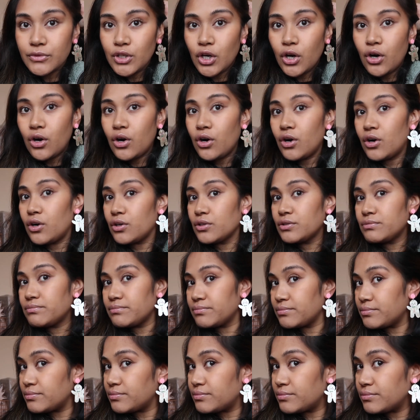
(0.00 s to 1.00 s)
oh,
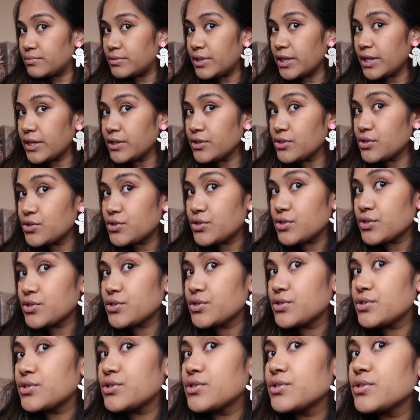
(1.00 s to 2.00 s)
that is
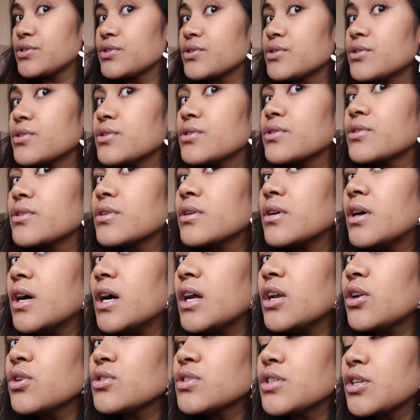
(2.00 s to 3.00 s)
just,
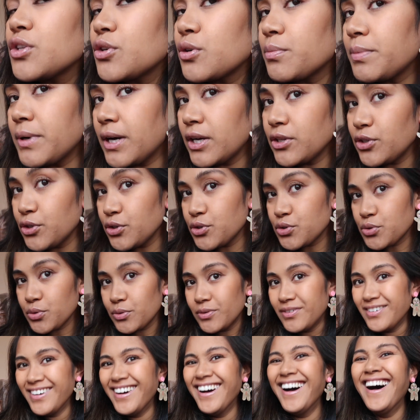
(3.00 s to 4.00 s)
it looks a little bit
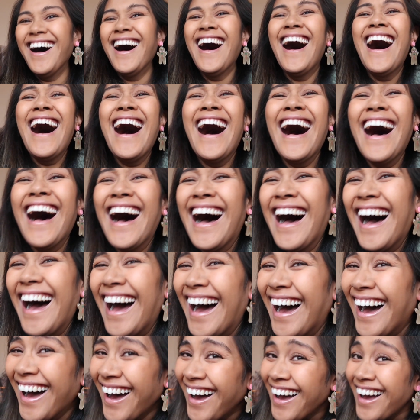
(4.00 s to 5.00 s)
unusual.
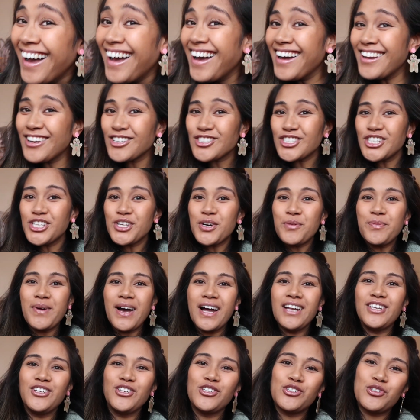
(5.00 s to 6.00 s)
It looks a little
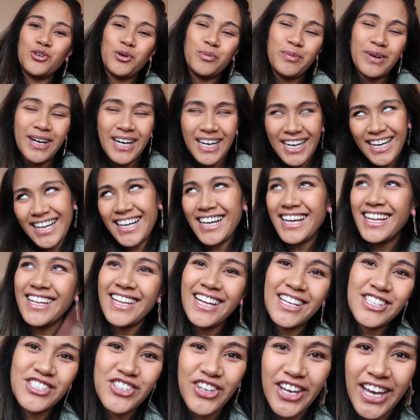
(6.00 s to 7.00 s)
bit unusual, but
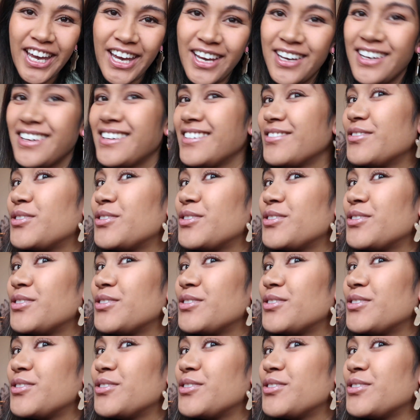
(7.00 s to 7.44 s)
that's okay.